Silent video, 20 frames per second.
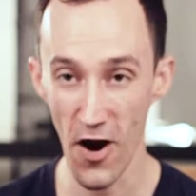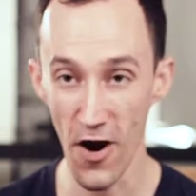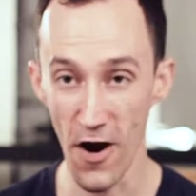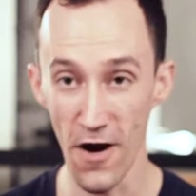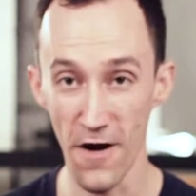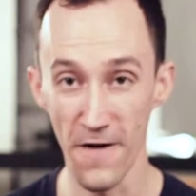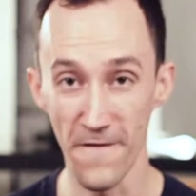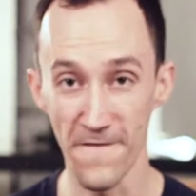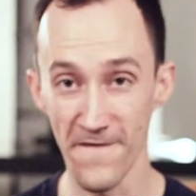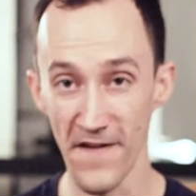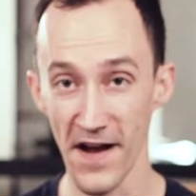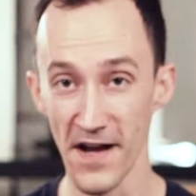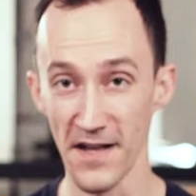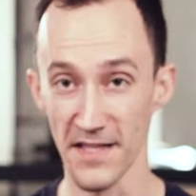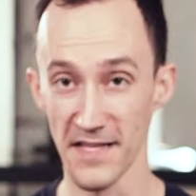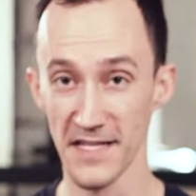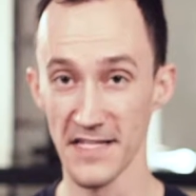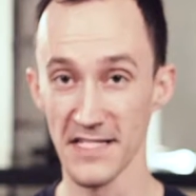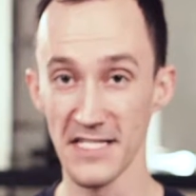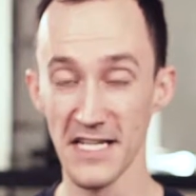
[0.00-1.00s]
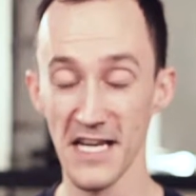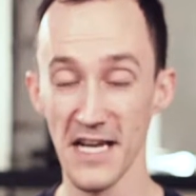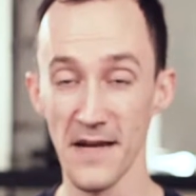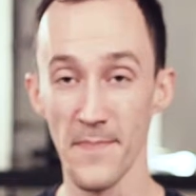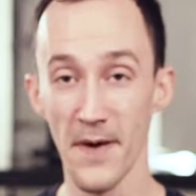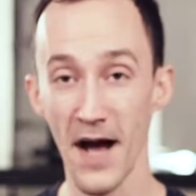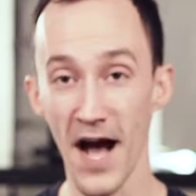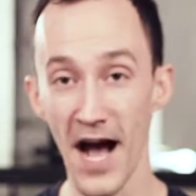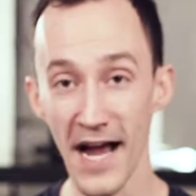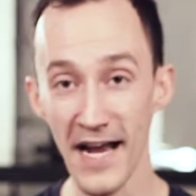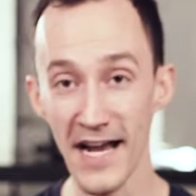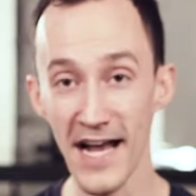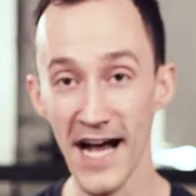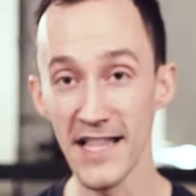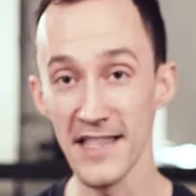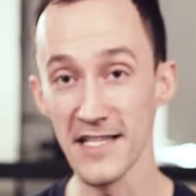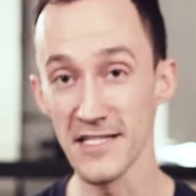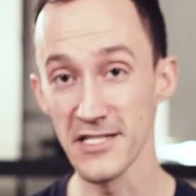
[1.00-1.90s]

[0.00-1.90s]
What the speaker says: are fairly cheap. I got the